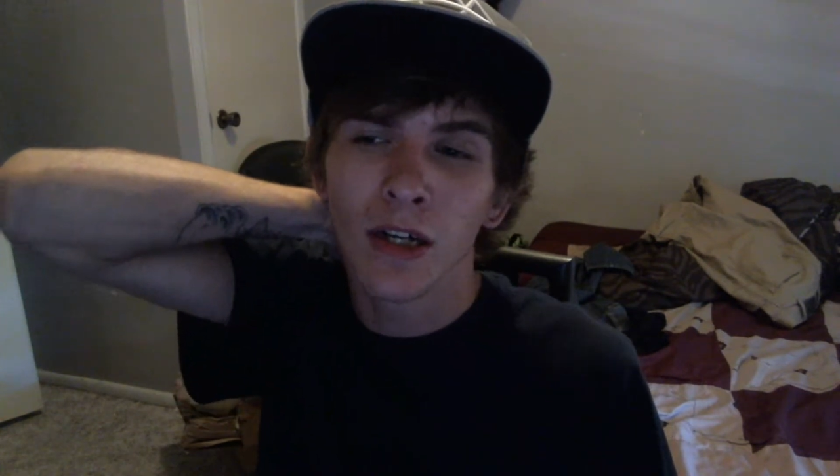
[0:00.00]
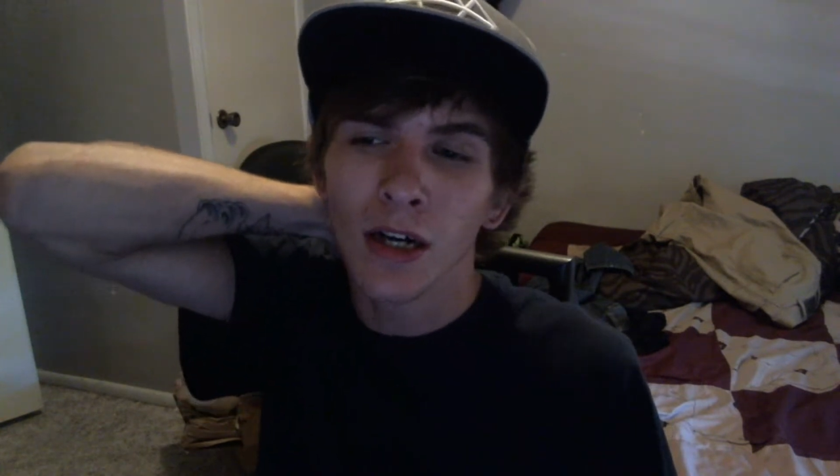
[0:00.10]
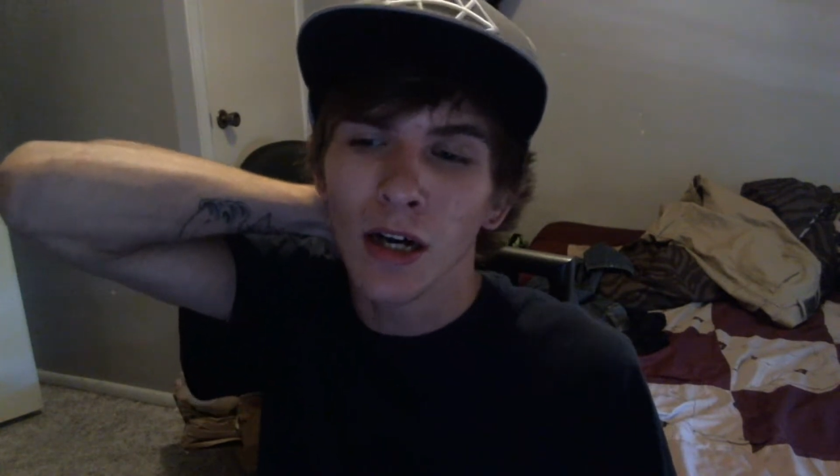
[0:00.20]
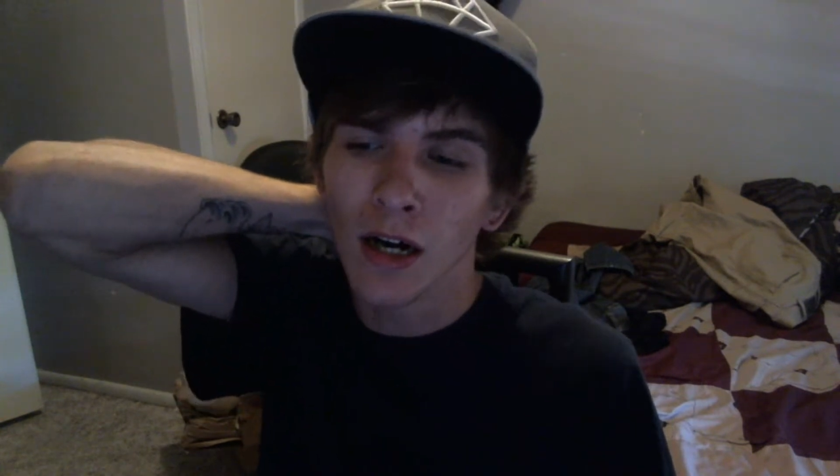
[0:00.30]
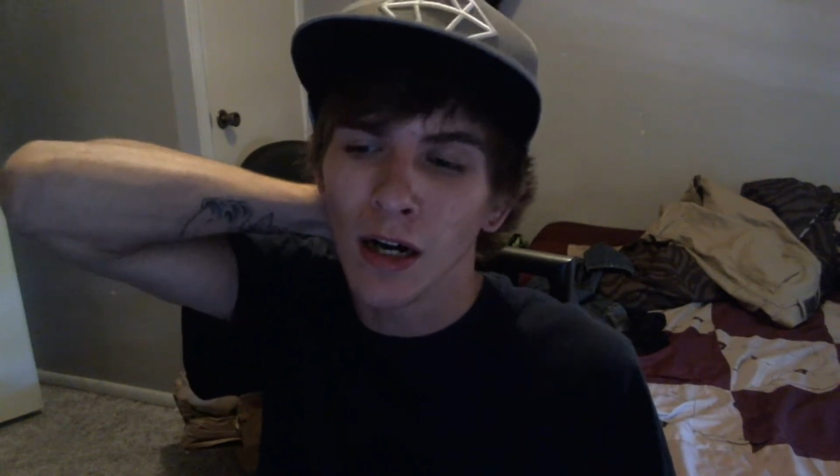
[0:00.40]

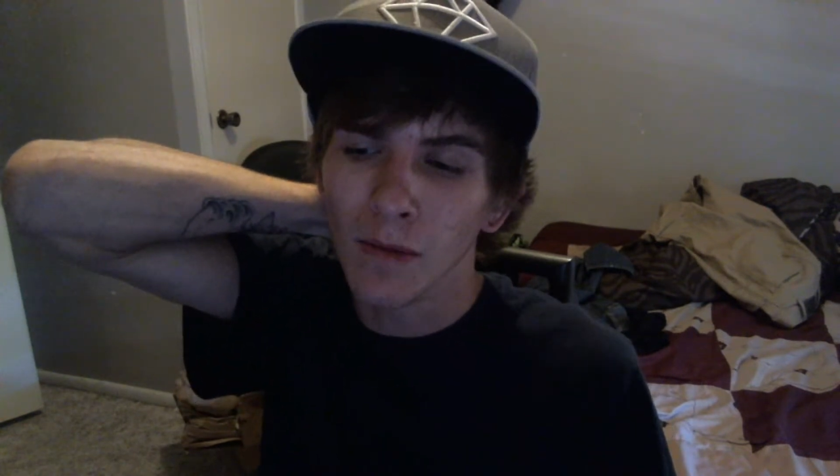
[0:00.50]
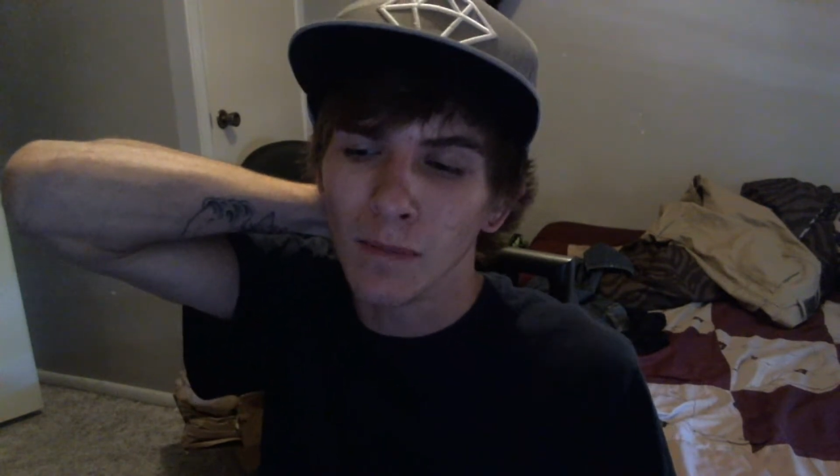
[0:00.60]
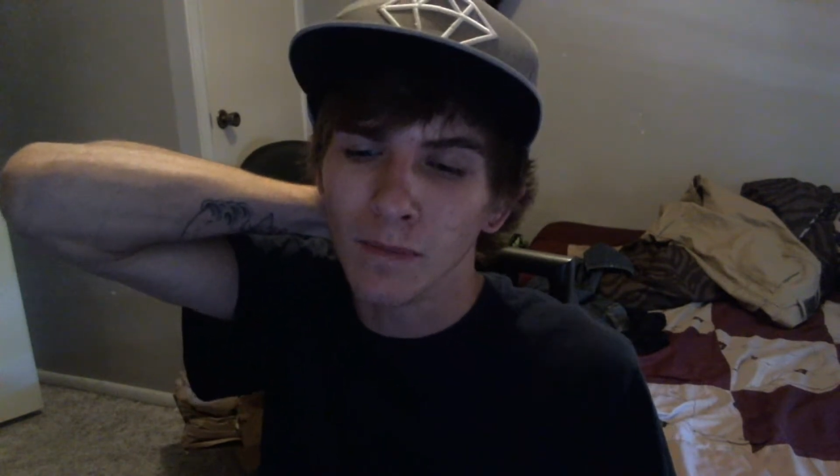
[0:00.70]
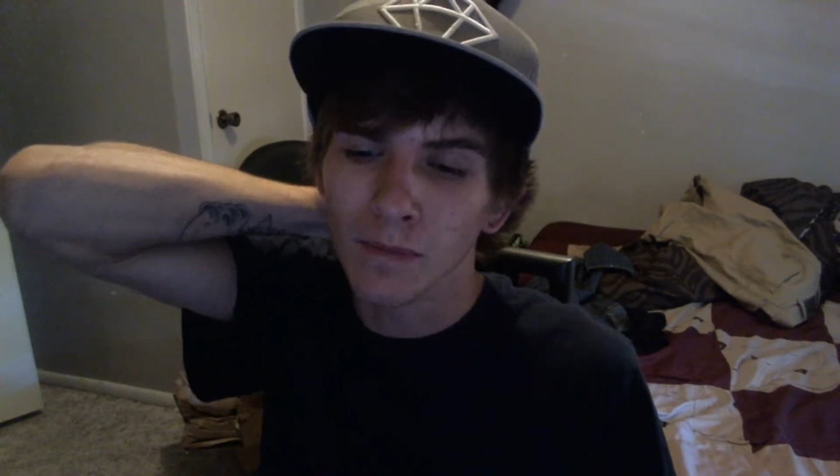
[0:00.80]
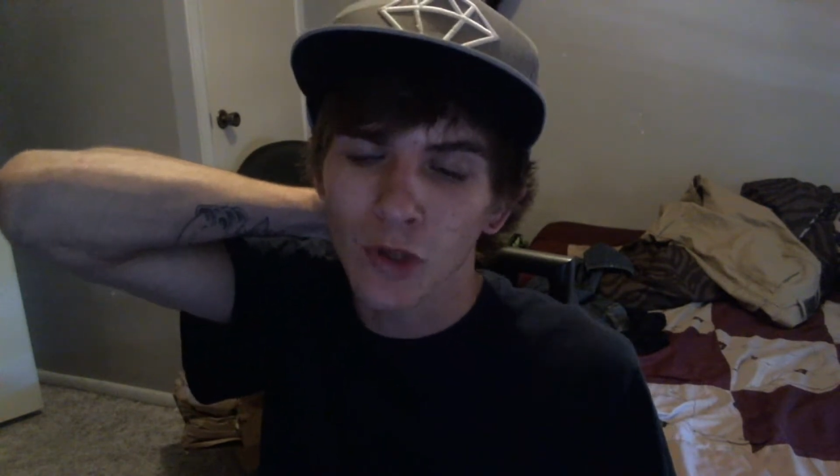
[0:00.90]
Um,
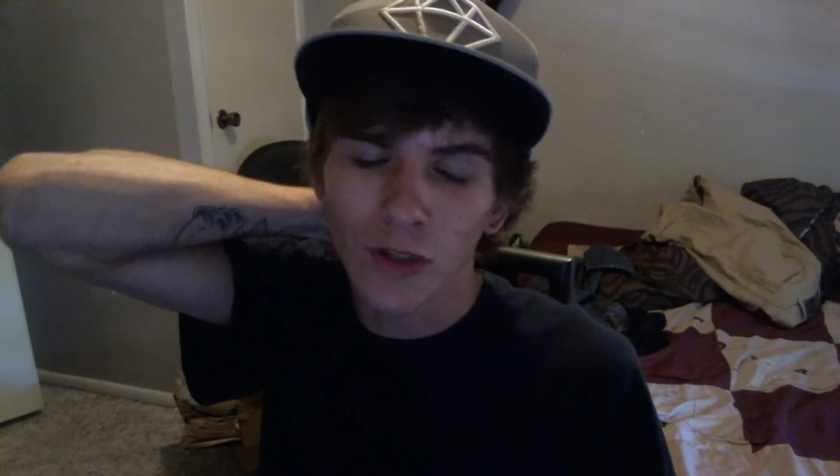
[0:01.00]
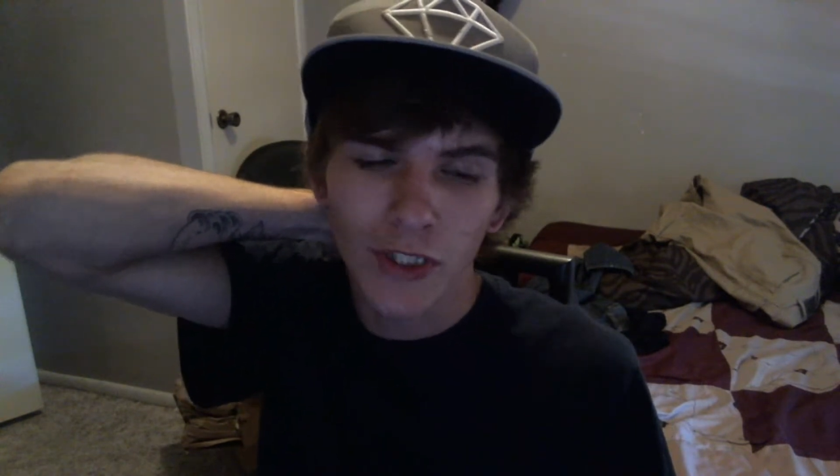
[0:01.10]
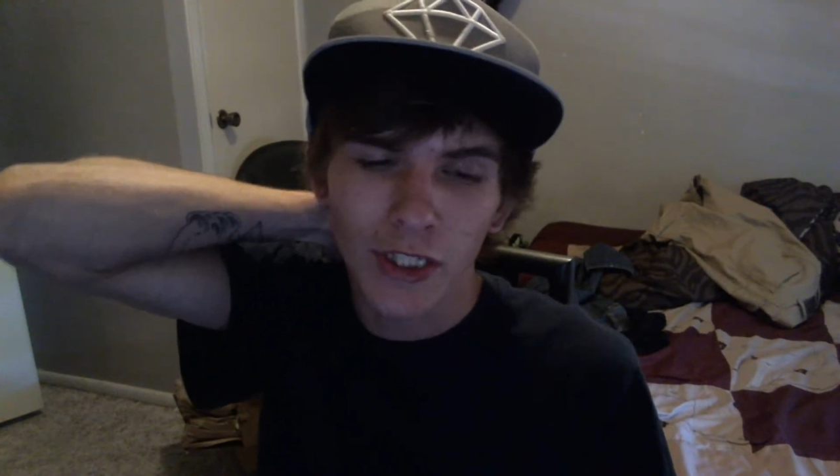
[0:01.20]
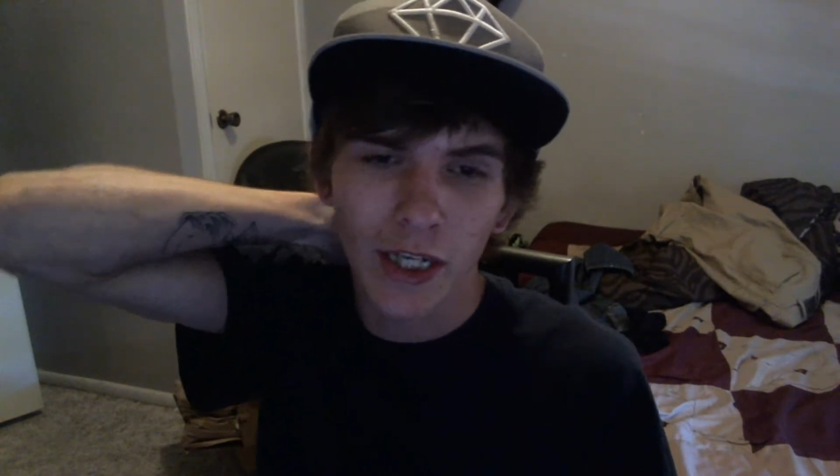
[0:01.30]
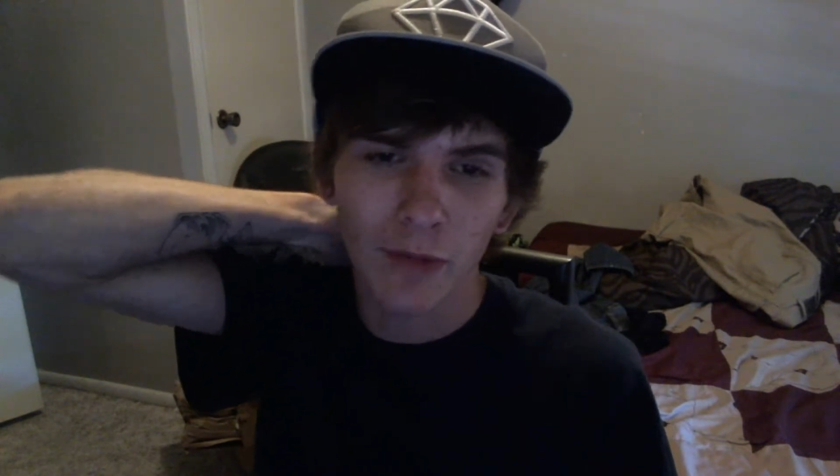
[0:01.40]
so I was in a
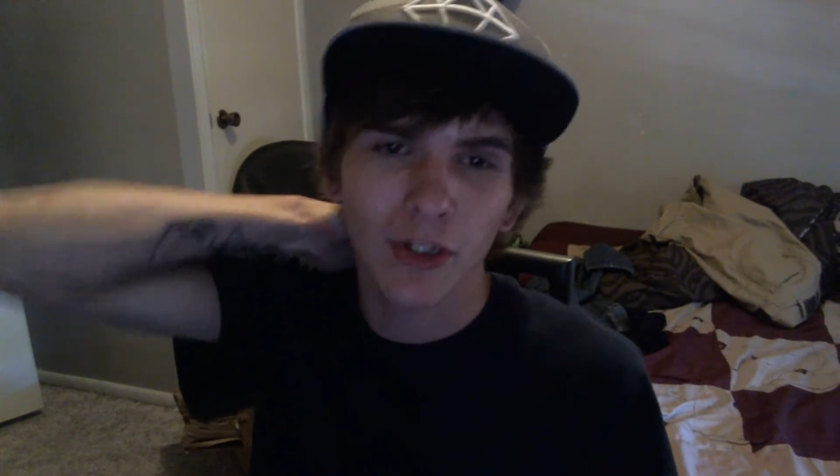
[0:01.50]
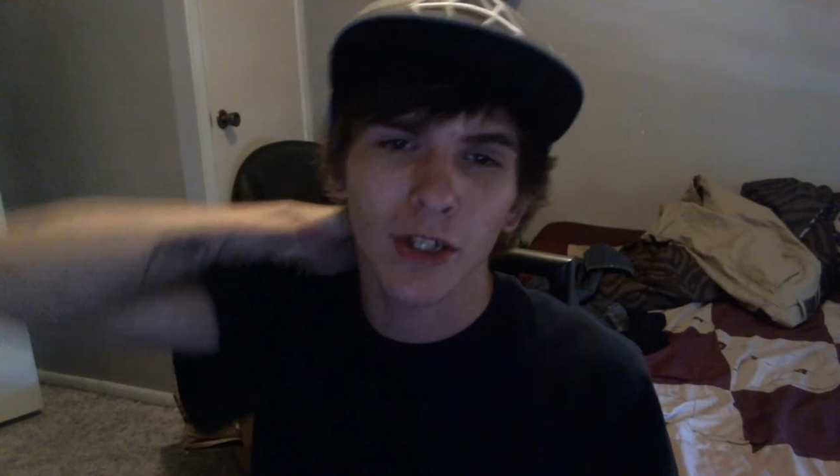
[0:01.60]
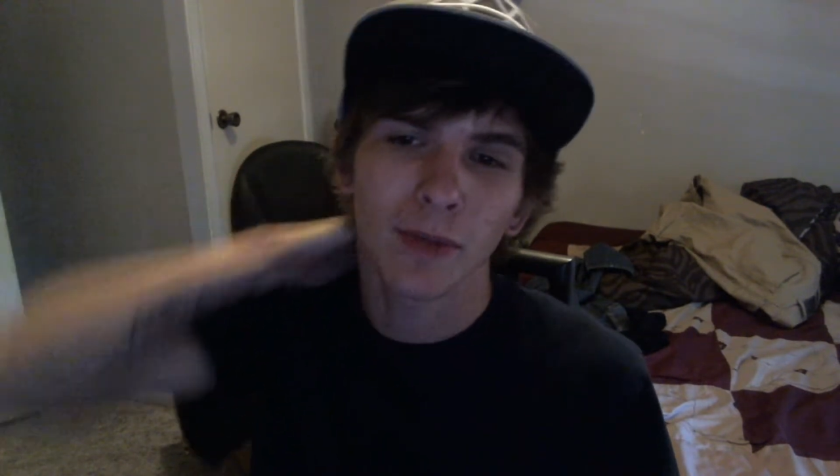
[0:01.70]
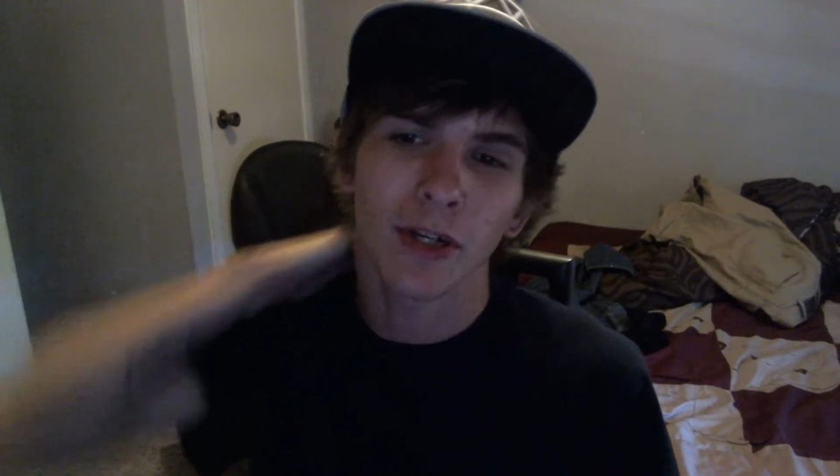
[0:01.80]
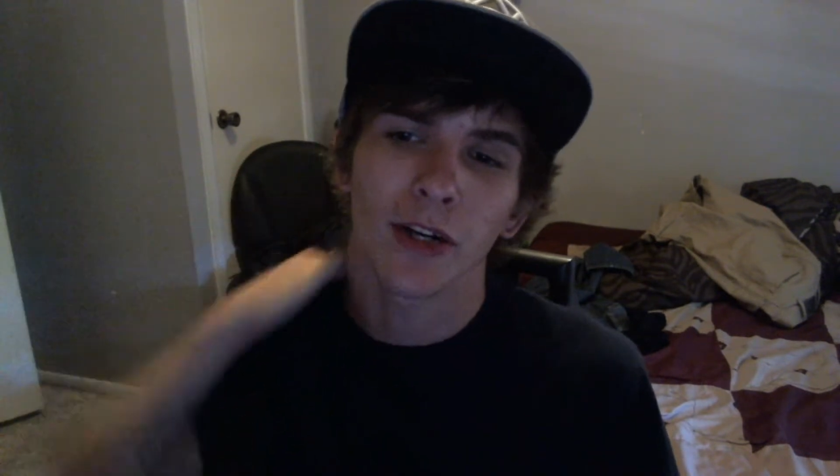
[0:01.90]
game with a
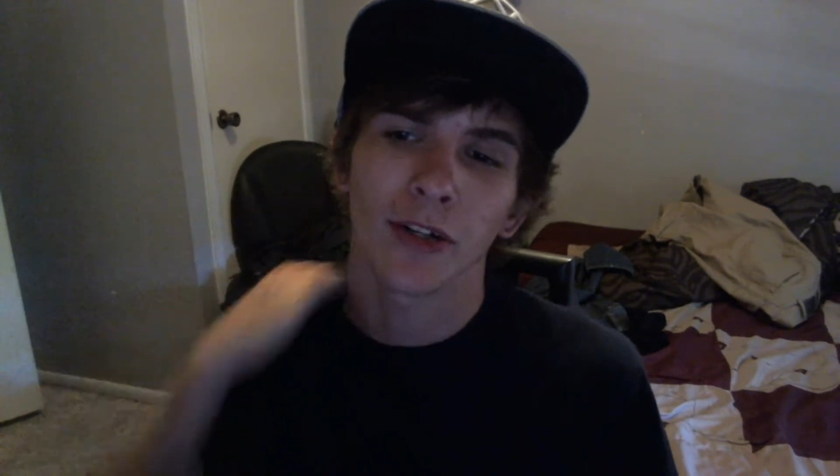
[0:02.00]
couple eRa